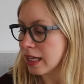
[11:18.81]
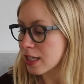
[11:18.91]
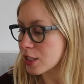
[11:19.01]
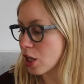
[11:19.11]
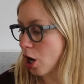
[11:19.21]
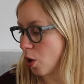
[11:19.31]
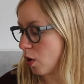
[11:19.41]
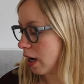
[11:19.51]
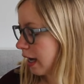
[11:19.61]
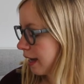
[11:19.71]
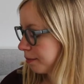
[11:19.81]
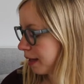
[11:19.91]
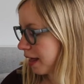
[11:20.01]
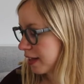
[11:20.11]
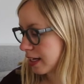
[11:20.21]
So
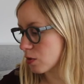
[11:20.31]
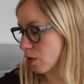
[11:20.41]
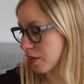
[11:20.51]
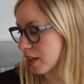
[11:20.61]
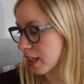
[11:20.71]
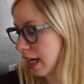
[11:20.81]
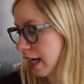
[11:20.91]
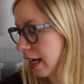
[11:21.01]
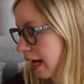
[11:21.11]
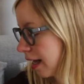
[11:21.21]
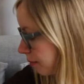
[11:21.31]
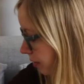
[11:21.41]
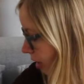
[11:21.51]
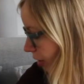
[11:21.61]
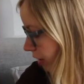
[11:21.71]
that is one thing that I'm
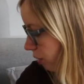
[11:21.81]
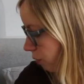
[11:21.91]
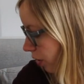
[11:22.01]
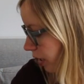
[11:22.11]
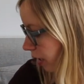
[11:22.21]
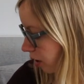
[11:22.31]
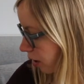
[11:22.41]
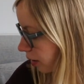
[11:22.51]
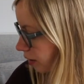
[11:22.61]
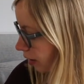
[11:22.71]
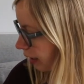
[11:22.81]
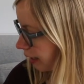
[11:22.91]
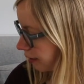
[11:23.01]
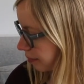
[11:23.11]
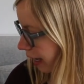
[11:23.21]
currently working on.
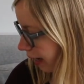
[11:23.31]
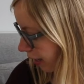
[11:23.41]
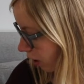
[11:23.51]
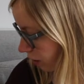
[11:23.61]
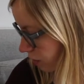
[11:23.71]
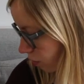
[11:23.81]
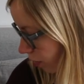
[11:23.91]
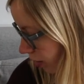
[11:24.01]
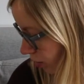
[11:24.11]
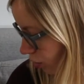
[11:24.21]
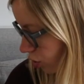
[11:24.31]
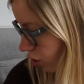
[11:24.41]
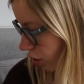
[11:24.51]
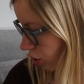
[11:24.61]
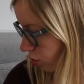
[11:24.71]
I also wanted to
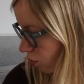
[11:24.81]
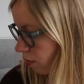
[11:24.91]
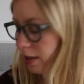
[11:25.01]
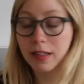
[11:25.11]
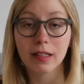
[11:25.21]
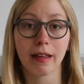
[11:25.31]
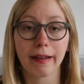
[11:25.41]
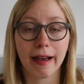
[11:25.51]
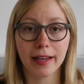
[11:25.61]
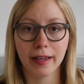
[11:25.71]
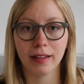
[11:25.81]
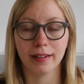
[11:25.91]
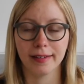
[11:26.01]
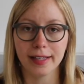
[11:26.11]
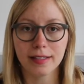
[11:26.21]
show you one thing that I
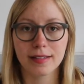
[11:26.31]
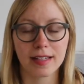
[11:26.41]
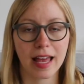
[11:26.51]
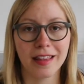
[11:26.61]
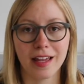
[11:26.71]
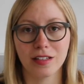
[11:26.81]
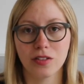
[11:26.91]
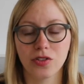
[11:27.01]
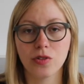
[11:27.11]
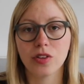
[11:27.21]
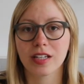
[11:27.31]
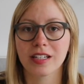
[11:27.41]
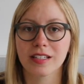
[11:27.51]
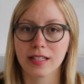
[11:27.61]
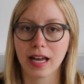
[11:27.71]
knit, and then 2
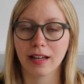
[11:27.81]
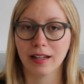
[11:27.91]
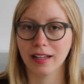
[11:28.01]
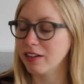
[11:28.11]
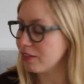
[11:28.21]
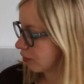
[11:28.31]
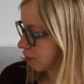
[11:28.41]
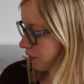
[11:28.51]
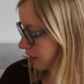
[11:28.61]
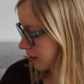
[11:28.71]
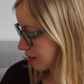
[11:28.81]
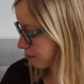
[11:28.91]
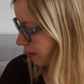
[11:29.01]
things that lovely friends